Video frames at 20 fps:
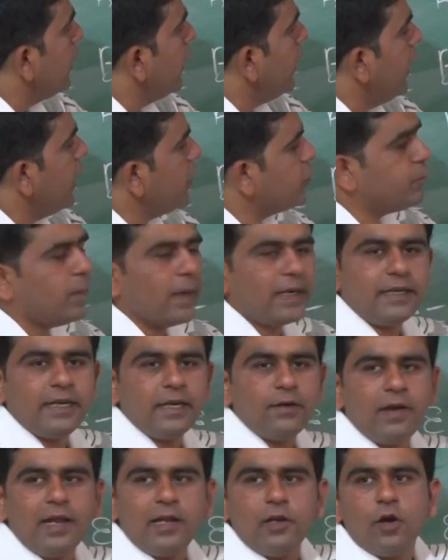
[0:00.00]
expected
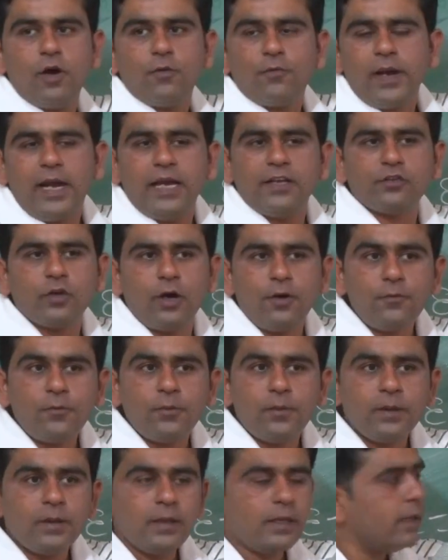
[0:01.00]
value of h
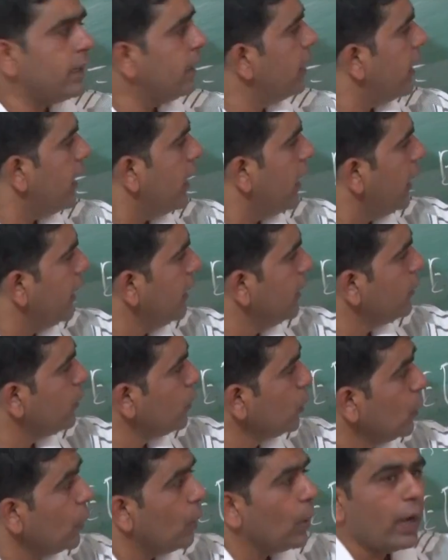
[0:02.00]
of
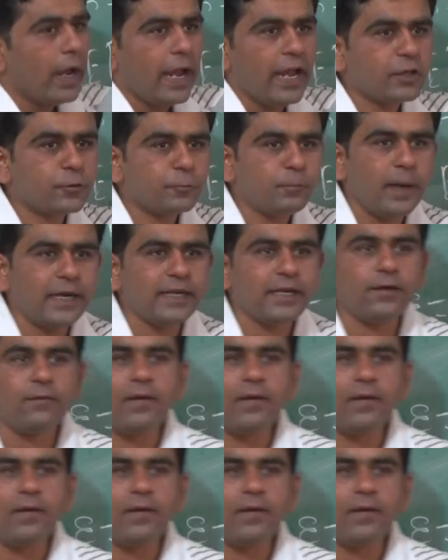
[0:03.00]
into expected